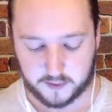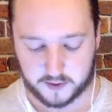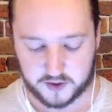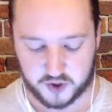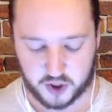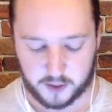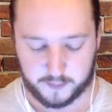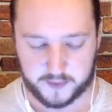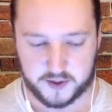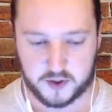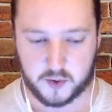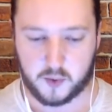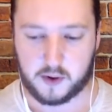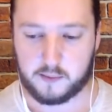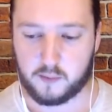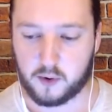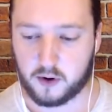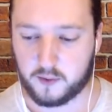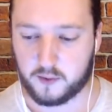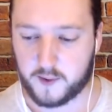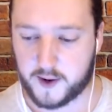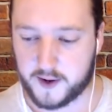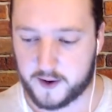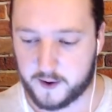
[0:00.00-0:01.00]
We're going to jump into one
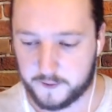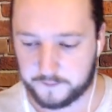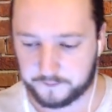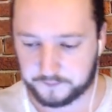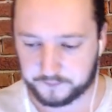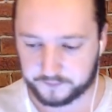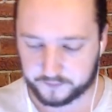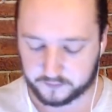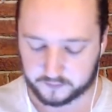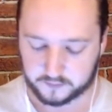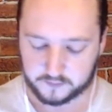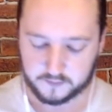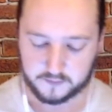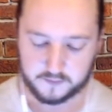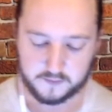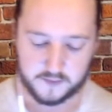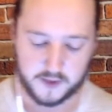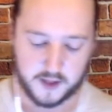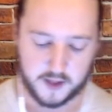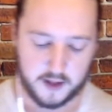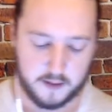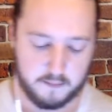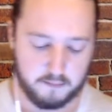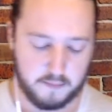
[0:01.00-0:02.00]
more right here.
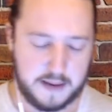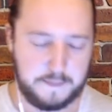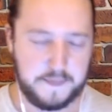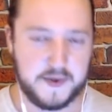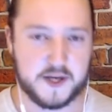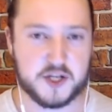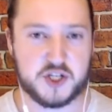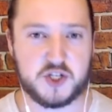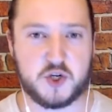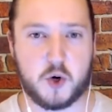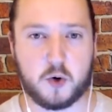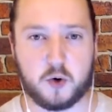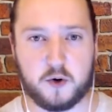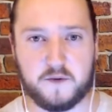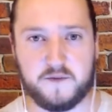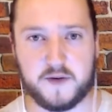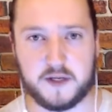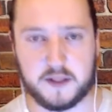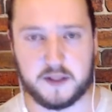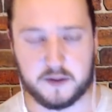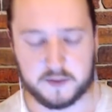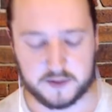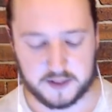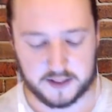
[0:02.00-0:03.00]
Might be a shorter
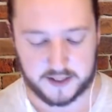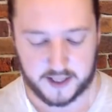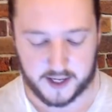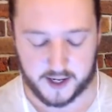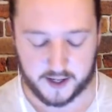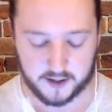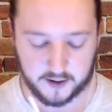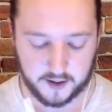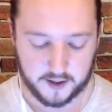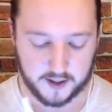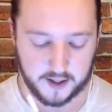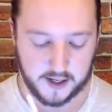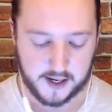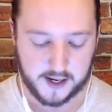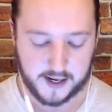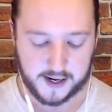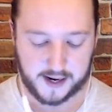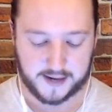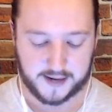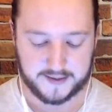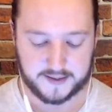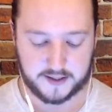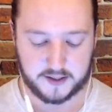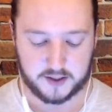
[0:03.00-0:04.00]
video today,
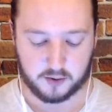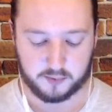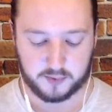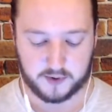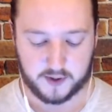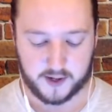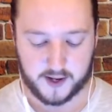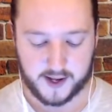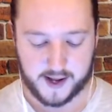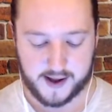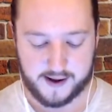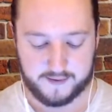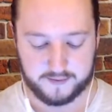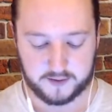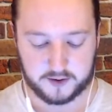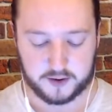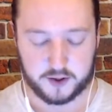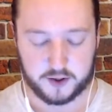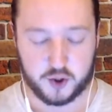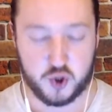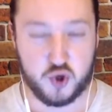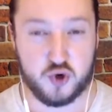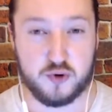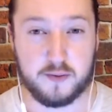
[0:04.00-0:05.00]
as I don't have
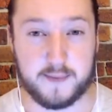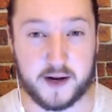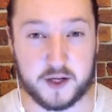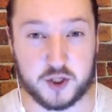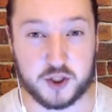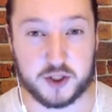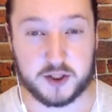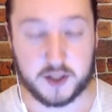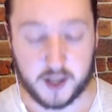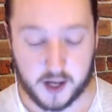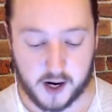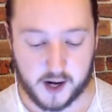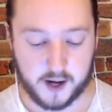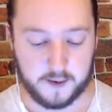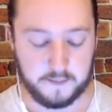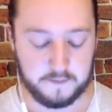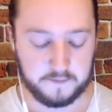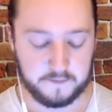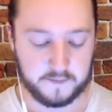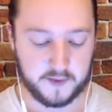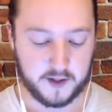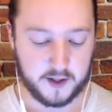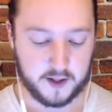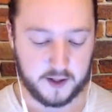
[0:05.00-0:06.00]
too much
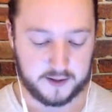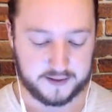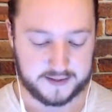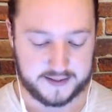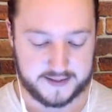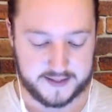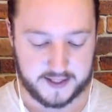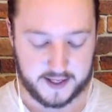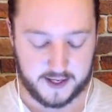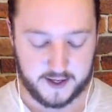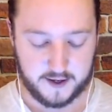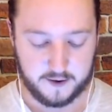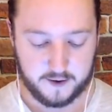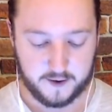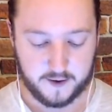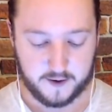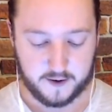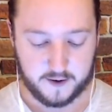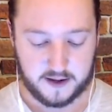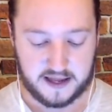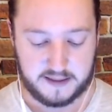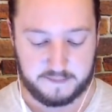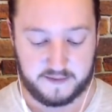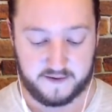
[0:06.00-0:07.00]
time today.
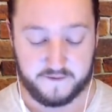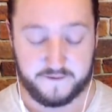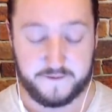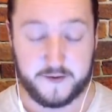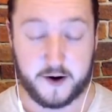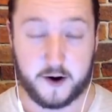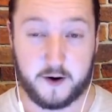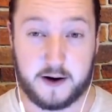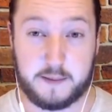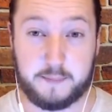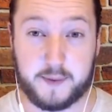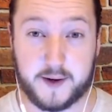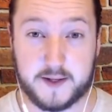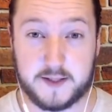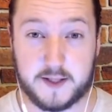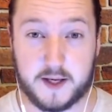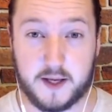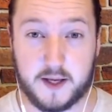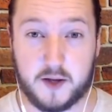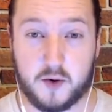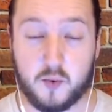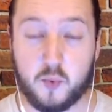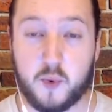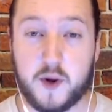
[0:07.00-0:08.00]
I've been very
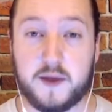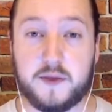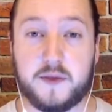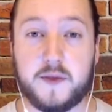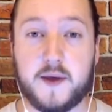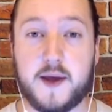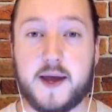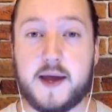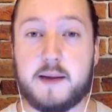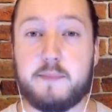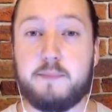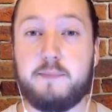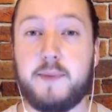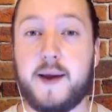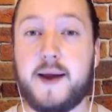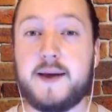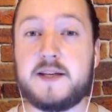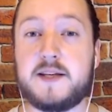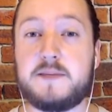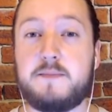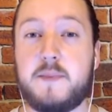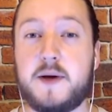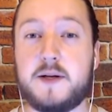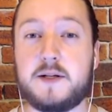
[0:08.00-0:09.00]
busy with a
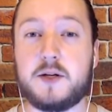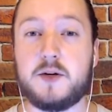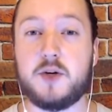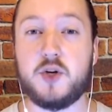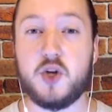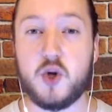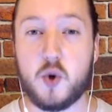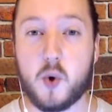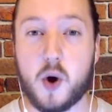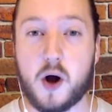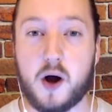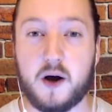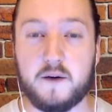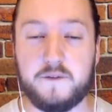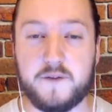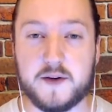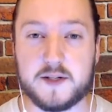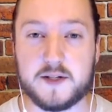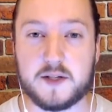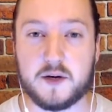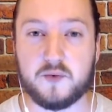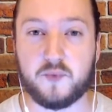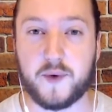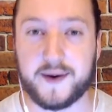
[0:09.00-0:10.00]
basement new
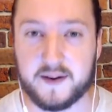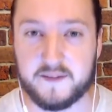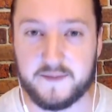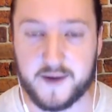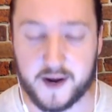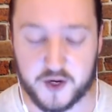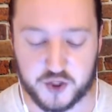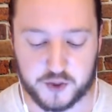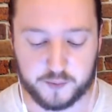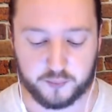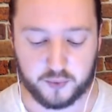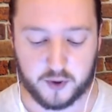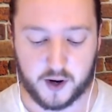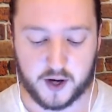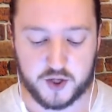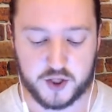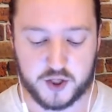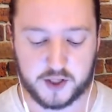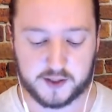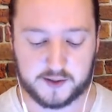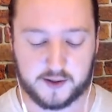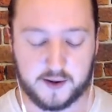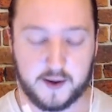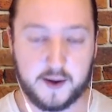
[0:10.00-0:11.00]
office renovation
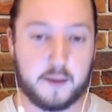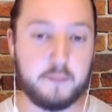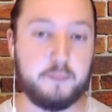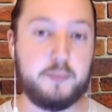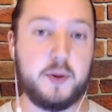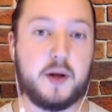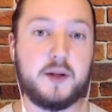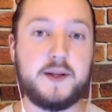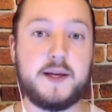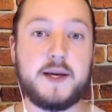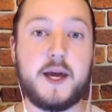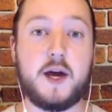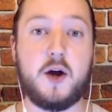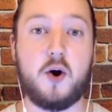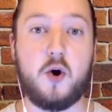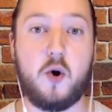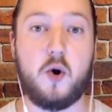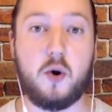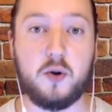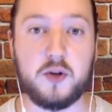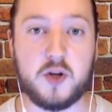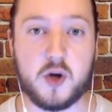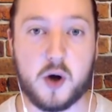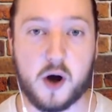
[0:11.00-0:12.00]
project, building a
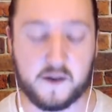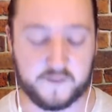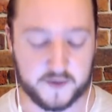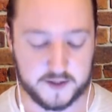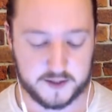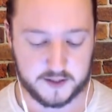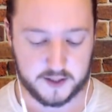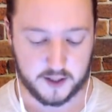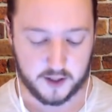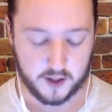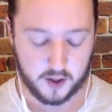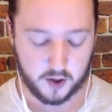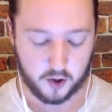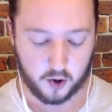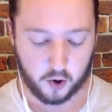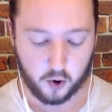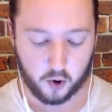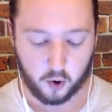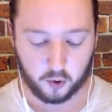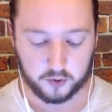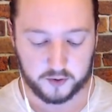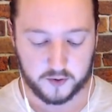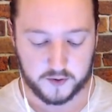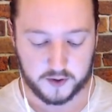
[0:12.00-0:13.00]
whole new office,
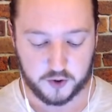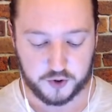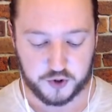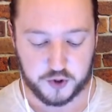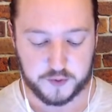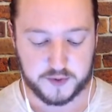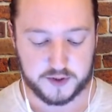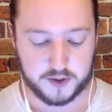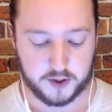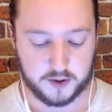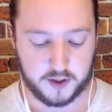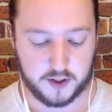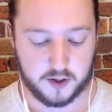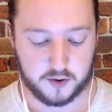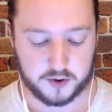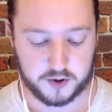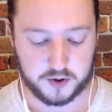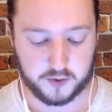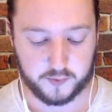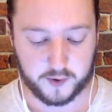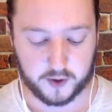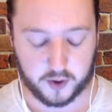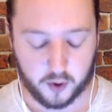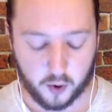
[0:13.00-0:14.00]
whole new YouTube studio
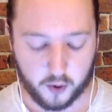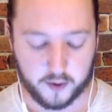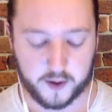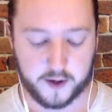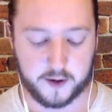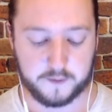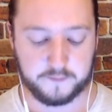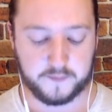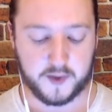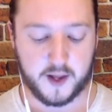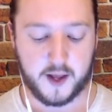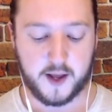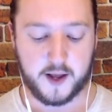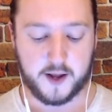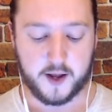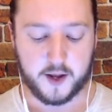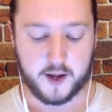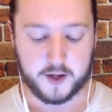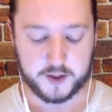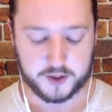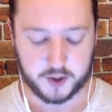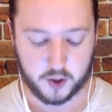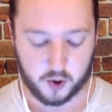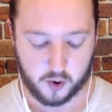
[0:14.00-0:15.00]
to record in.
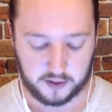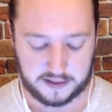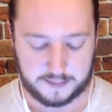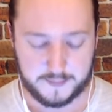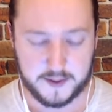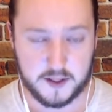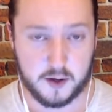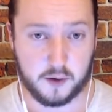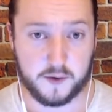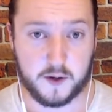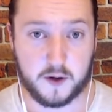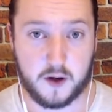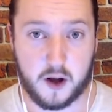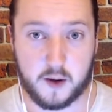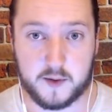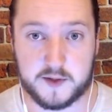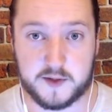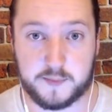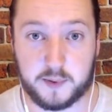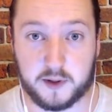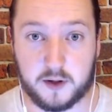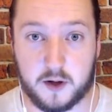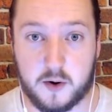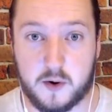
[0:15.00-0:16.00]
So let me know in the
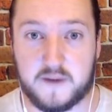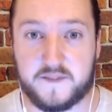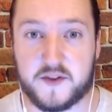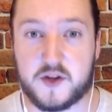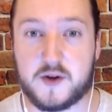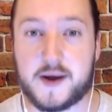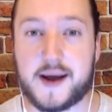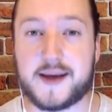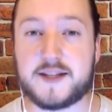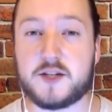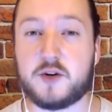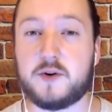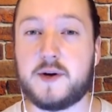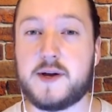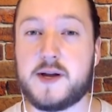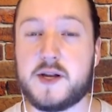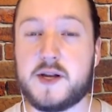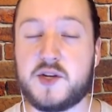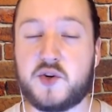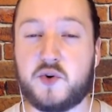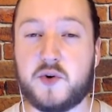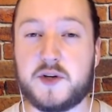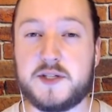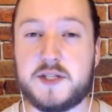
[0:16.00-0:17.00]
comments below if you guys are
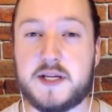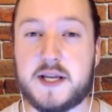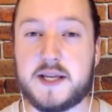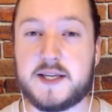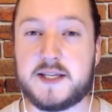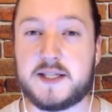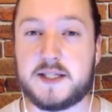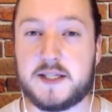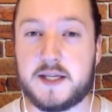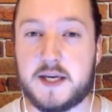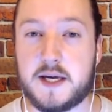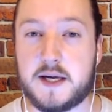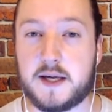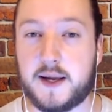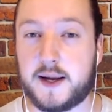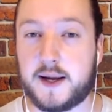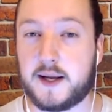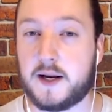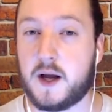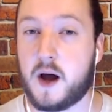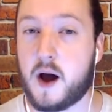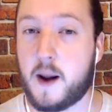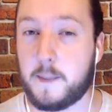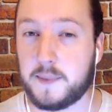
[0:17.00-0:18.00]
interested in seeing like
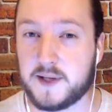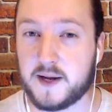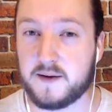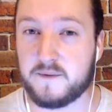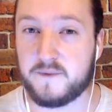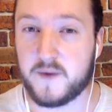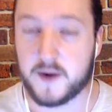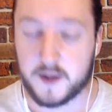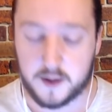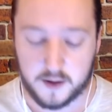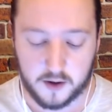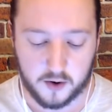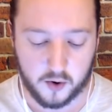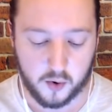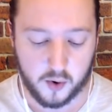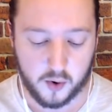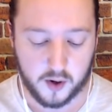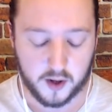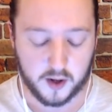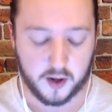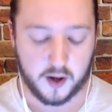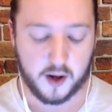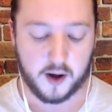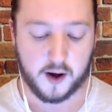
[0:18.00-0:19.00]
an update
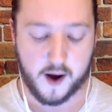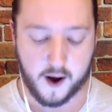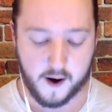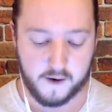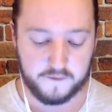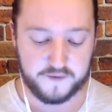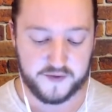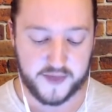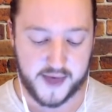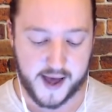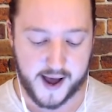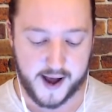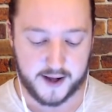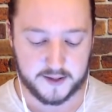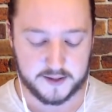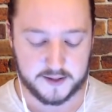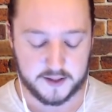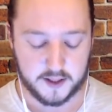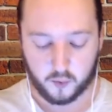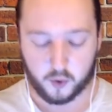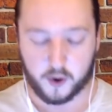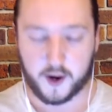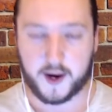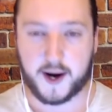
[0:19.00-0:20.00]
video of
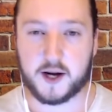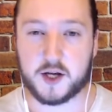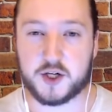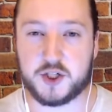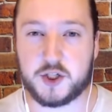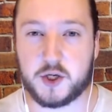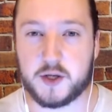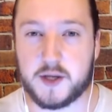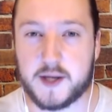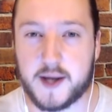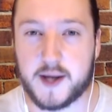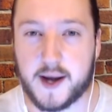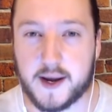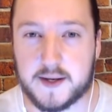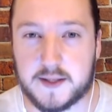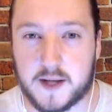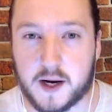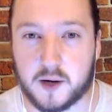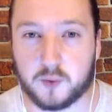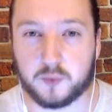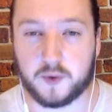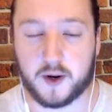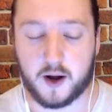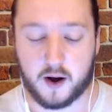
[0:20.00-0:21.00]
that, where I kind of show you guys
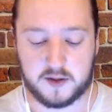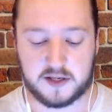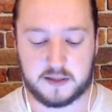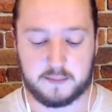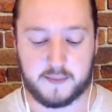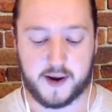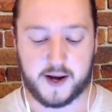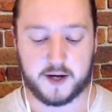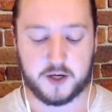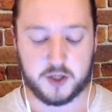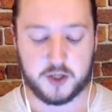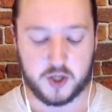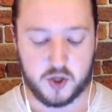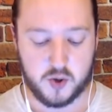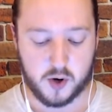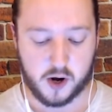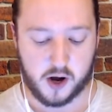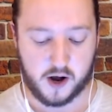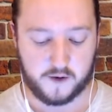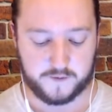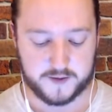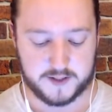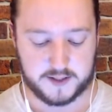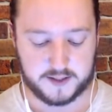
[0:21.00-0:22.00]
around my new
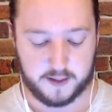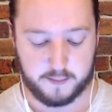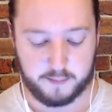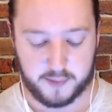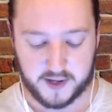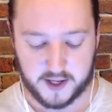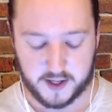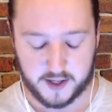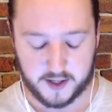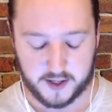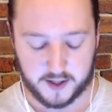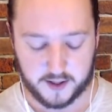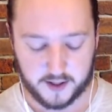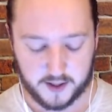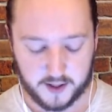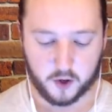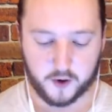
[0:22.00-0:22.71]
office to be.